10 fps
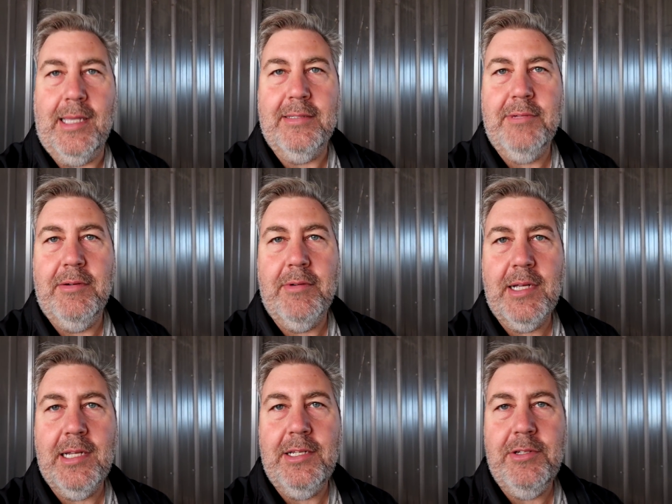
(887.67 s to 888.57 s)
guess what
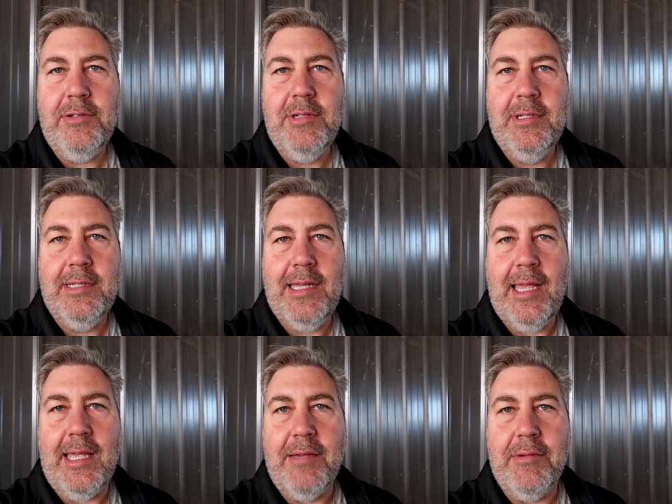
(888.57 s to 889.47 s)
we're gonna do
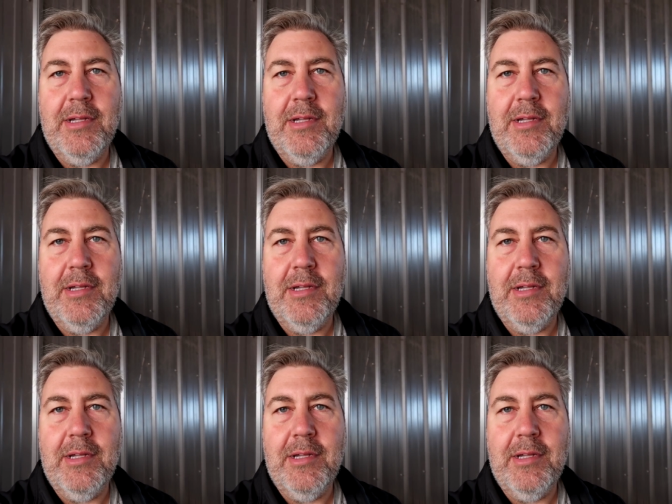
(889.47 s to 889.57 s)
today?